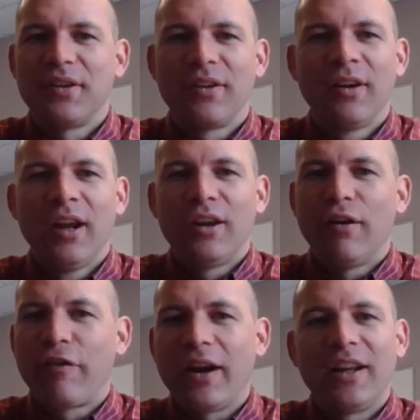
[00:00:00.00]
You're
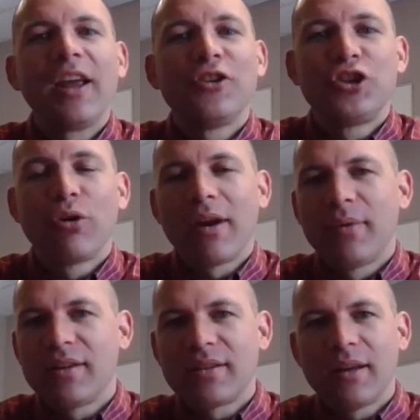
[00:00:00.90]
you're finding
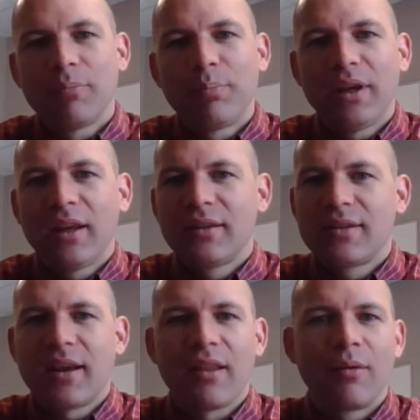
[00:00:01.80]
enjoyment in
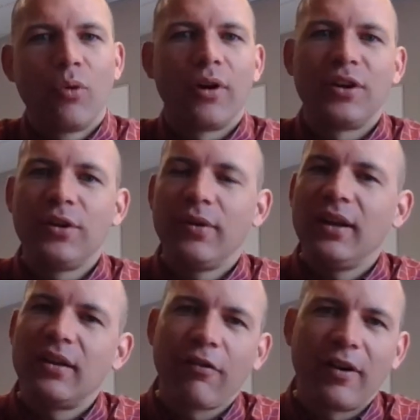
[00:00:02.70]
being together more,
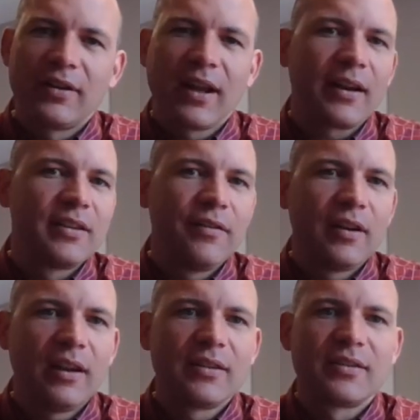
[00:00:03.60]
doing different
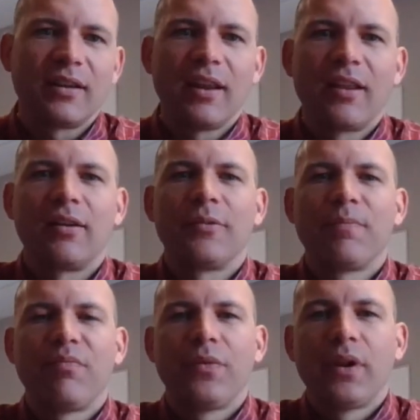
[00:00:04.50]
activities together.